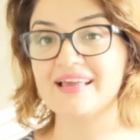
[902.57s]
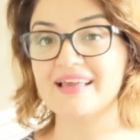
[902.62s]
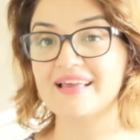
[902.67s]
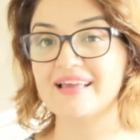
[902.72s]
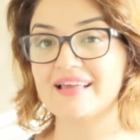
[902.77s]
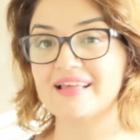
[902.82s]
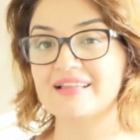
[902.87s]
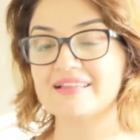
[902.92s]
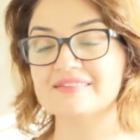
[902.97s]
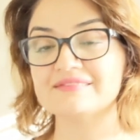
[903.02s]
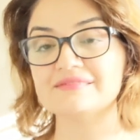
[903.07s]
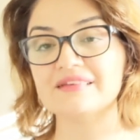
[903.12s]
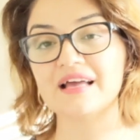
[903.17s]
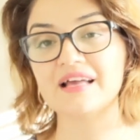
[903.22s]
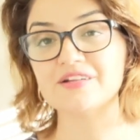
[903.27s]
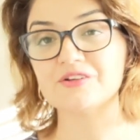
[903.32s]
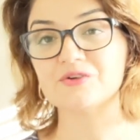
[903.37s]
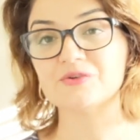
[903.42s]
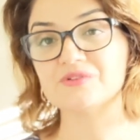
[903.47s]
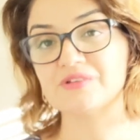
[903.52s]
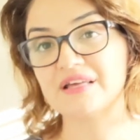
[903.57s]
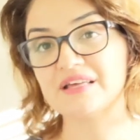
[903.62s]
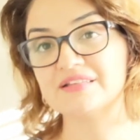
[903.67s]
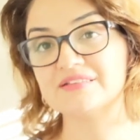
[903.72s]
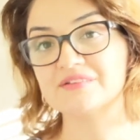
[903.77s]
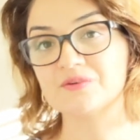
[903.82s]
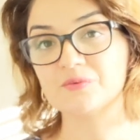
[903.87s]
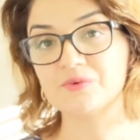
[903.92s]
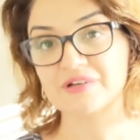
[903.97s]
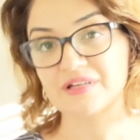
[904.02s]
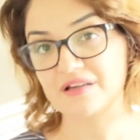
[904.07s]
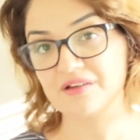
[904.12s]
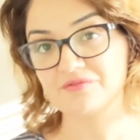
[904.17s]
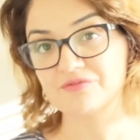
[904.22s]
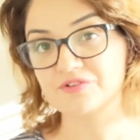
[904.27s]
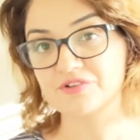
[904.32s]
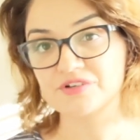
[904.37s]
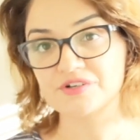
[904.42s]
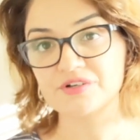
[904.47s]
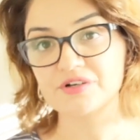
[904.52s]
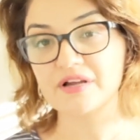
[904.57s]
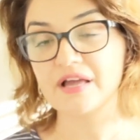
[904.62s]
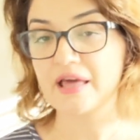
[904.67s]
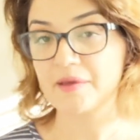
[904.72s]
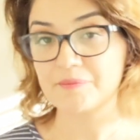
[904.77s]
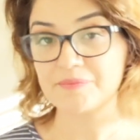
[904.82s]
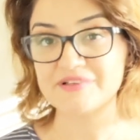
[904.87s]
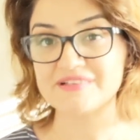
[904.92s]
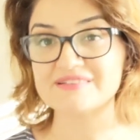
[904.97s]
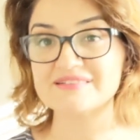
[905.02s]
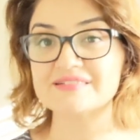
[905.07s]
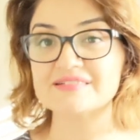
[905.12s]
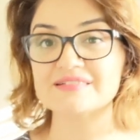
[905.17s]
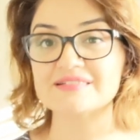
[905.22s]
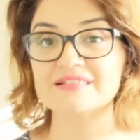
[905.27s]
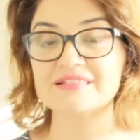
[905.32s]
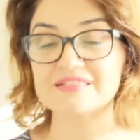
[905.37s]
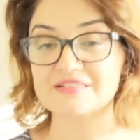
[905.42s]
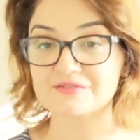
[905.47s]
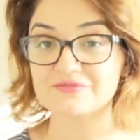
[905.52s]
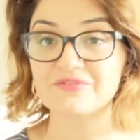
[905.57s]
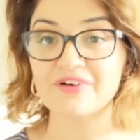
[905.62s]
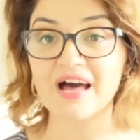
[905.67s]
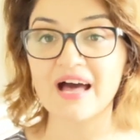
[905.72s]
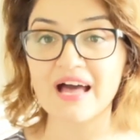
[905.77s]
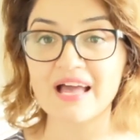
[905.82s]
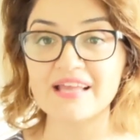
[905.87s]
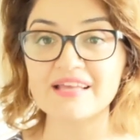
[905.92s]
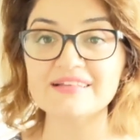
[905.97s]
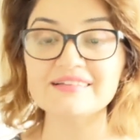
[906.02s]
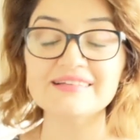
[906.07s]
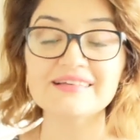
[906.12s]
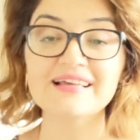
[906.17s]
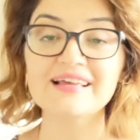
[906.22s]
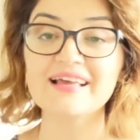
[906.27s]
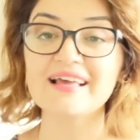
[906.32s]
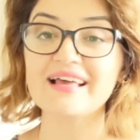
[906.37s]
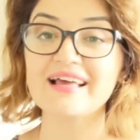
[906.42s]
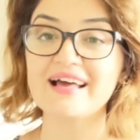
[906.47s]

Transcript: and I know that whatever happens is fine.